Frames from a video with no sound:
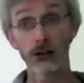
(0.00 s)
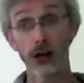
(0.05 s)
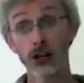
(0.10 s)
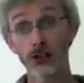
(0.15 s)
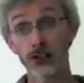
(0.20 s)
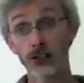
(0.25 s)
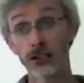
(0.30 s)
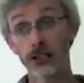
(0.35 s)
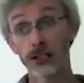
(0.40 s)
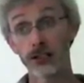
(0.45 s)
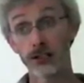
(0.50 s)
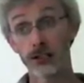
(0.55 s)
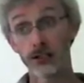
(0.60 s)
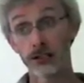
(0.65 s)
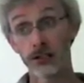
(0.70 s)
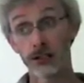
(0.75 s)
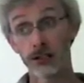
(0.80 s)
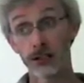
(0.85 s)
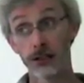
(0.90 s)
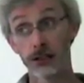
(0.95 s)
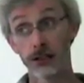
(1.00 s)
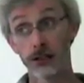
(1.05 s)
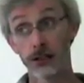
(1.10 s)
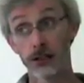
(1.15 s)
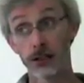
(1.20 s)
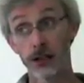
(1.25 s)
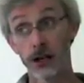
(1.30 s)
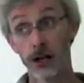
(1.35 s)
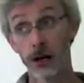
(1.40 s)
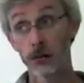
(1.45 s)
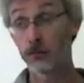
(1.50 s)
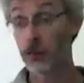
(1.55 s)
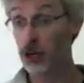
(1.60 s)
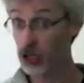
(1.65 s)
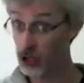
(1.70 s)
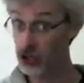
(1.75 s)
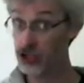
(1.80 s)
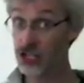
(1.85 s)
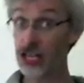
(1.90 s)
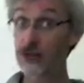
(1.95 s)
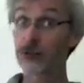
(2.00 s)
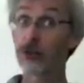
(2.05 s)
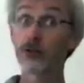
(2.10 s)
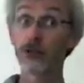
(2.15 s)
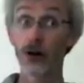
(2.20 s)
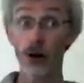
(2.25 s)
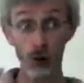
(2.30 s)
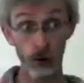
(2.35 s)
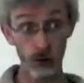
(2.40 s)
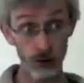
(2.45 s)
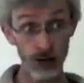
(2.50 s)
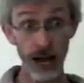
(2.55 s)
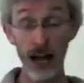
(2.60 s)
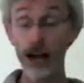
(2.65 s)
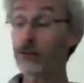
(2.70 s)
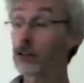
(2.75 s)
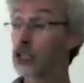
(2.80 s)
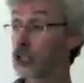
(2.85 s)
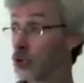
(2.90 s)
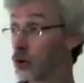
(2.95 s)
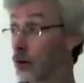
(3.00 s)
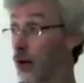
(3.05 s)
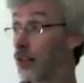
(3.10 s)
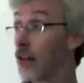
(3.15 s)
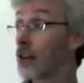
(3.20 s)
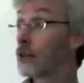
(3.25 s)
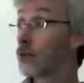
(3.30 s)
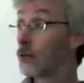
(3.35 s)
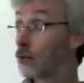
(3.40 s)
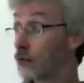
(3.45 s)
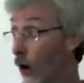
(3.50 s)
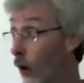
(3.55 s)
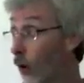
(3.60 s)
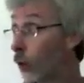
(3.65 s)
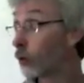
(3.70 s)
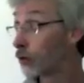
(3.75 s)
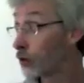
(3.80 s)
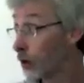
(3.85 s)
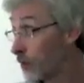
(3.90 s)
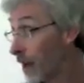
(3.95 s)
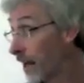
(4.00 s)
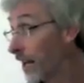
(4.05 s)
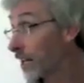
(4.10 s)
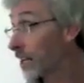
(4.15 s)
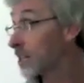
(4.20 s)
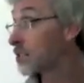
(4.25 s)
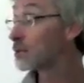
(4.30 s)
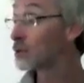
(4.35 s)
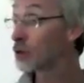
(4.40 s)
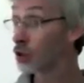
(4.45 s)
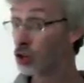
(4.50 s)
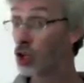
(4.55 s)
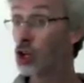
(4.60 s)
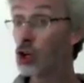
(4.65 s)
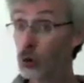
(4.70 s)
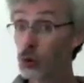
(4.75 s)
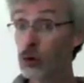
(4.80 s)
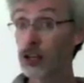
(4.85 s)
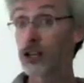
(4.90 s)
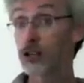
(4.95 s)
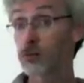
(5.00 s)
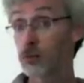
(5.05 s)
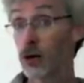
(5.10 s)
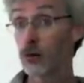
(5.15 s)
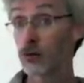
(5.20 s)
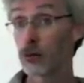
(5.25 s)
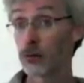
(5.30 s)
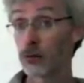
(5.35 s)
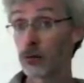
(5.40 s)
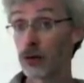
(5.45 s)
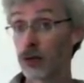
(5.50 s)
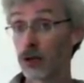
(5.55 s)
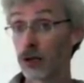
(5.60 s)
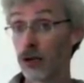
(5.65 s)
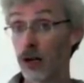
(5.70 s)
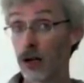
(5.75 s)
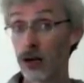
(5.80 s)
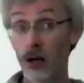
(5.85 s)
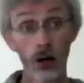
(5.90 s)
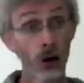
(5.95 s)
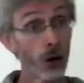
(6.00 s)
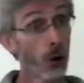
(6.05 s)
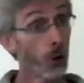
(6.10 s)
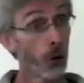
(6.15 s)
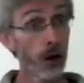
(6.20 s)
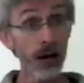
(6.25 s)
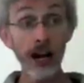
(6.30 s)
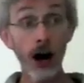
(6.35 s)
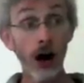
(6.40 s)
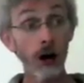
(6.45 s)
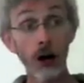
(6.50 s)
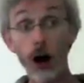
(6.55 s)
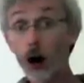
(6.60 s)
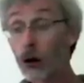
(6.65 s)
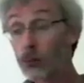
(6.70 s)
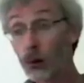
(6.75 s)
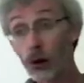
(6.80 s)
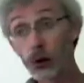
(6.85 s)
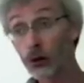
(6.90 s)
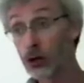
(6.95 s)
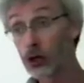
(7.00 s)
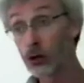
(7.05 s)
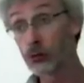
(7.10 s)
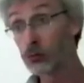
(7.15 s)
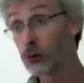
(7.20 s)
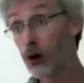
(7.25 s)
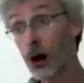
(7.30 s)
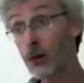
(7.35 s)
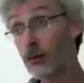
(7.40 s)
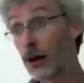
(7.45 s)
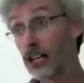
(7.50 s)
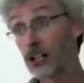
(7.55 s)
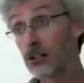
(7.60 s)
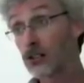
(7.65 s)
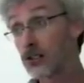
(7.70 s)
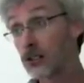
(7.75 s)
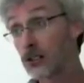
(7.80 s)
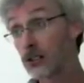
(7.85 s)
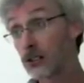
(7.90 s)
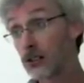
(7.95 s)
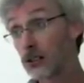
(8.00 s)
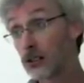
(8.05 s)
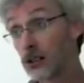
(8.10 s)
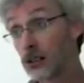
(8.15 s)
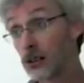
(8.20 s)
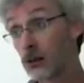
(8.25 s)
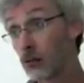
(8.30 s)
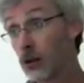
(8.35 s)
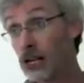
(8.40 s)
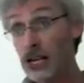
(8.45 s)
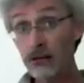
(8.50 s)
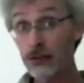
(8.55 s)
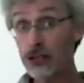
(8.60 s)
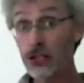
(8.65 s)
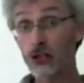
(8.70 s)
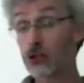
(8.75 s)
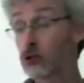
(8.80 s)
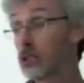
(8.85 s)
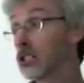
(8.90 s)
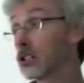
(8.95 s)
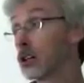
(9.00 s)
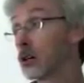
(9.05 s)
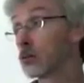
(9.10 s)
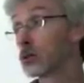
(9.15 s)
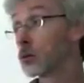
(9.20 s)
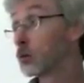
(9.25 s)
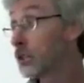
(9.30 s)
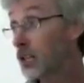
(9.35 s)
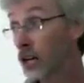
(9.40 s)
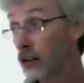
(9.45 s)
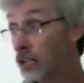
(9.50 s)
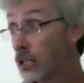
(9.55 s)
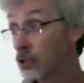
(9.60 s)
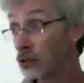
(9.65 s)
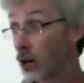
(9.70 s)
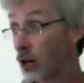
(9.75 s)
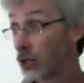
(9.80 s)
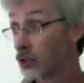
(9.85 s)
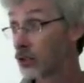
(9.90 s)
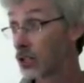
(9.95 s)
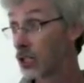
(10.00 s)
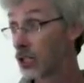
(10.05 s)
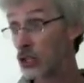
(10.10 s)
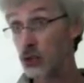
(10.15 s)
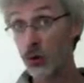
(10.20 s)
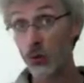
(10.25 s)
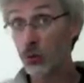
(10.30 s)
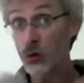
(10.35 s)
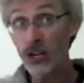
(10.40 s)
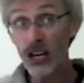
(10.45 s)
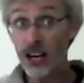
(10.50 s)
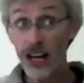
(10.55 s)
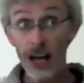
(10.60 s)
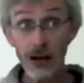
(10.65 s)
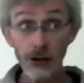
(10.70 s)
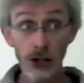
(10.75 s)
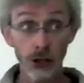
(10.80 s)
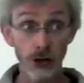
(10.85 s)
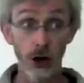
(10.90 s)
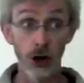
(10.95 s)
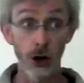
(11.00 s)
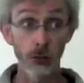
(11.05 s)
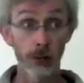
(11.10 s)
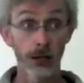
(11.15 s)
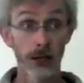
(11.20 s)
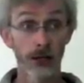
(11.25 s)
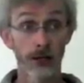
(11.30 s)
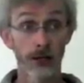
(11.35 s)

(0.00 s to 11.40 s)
grass seeds. Because they've evolved having to, and they've evolved a mechanism to deal with this problem. We are arboreal primates. We live in the treetops. We don't eat grass seeds. We don't have a crop.